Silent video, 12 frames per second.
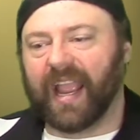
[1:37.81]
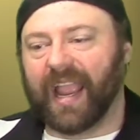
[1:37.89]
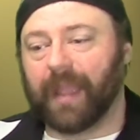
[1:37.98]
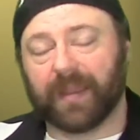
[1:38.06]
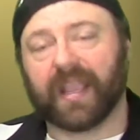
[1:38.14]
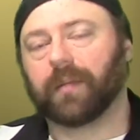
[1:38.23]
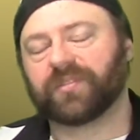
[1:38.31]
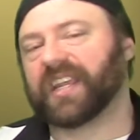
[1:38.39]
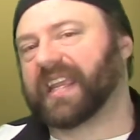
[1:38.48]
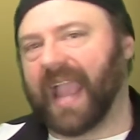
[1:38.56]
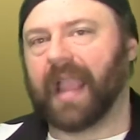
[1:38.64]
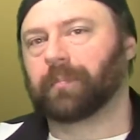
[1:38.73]
it becomes a
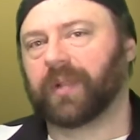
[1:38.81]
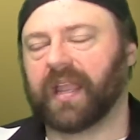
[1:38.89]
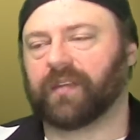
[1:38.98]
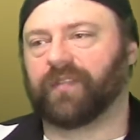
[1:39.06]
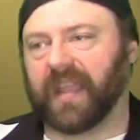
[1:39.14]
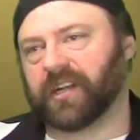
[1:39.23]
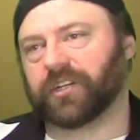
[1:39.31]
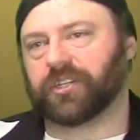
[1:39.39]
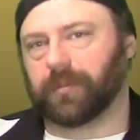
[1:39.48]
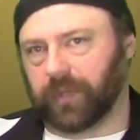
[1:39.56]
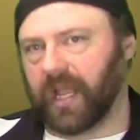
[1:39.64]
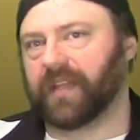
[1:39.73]
gameplay advantage
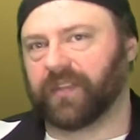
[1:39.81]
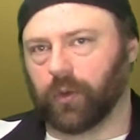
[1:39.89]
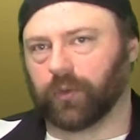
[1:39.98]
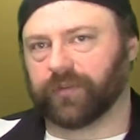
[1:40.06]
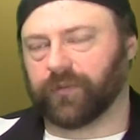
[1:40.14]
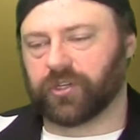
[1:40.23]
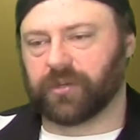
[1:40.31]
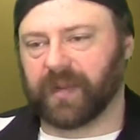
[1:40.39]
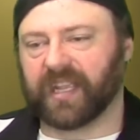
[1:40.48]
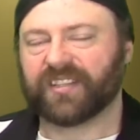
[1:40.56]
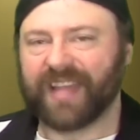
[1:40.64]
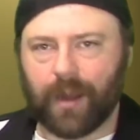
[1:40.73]
to play in the older version
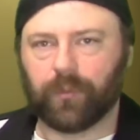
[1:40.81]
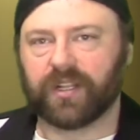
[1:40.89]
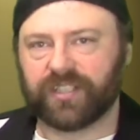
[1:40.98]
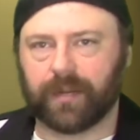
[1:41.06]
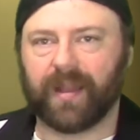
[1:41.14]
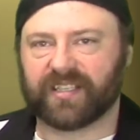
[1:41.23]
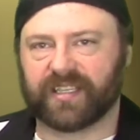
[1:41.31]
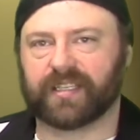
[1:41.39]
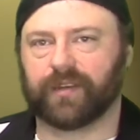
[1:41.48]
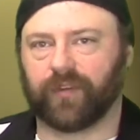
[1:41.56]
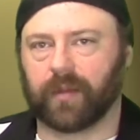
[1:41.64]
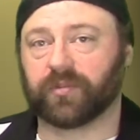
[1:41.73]
because that runs at about
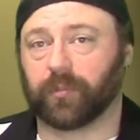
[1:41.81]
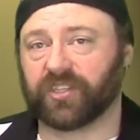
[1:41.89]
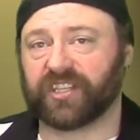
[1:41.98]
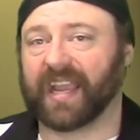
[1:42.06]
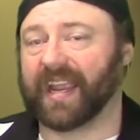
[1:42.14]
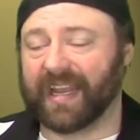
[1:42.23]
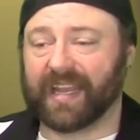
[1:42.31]
60 frames per second.